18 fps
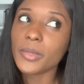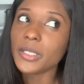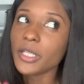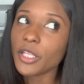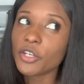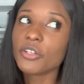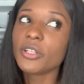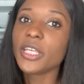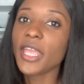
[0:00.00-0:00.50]

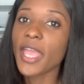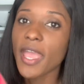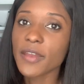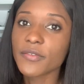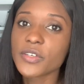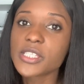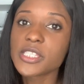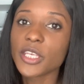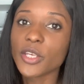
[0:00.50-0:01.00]
Literally
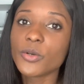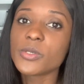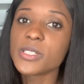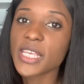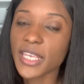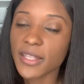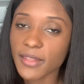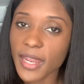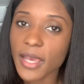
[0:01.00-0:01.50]
every single
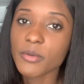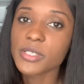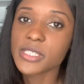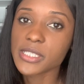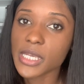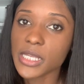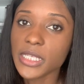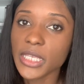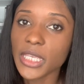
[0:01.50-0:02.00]
day that I was
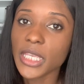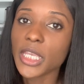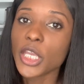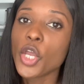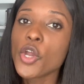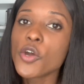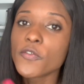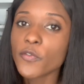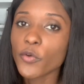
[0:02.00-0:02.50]

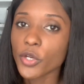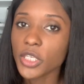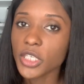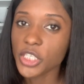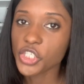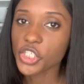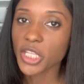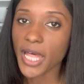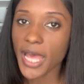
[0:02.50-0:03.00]
studying for
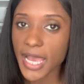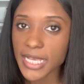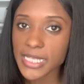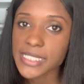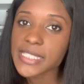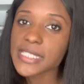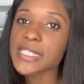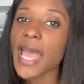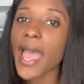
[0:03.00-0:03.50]
each
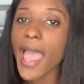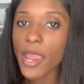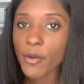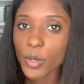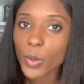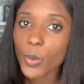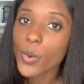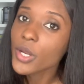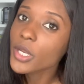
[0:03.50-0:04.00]
class, I
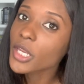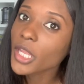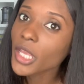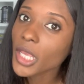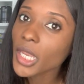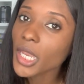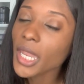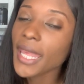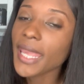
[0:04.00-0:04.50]
recorded
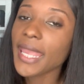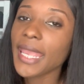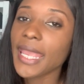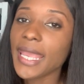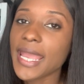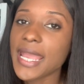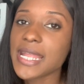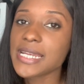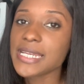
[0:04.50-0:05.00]
it,
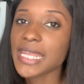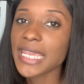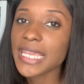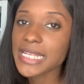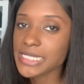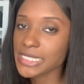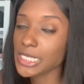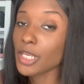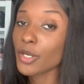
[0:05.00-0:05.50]
and
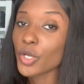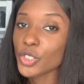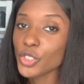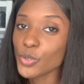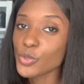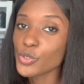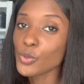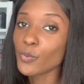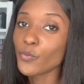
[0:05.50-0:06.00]
it's here on
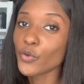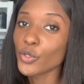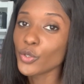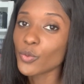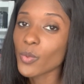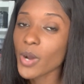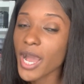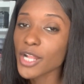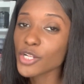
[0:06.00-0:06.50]
YouTube for you
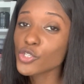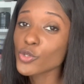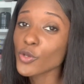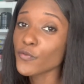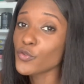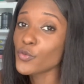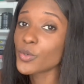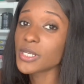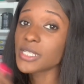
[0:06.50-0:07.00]
to watch. So
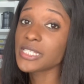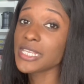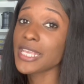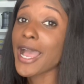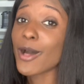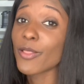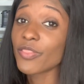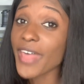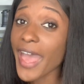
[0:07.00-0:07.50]
if you to see
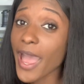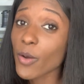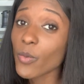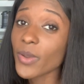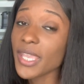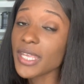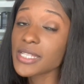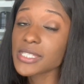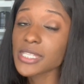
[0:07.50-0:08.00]
how that
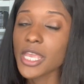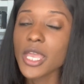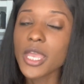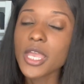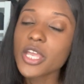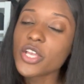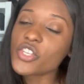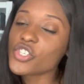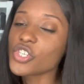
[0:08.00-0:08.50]
went,
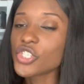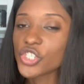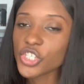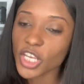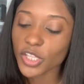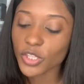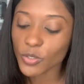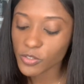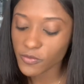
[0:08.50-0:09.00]
just
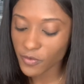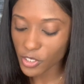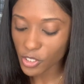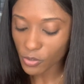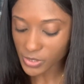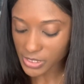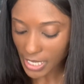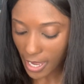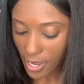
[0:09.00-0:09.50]
check those
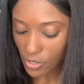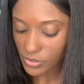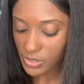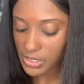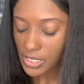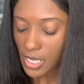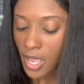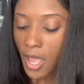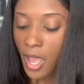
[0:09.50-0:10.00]
videos out.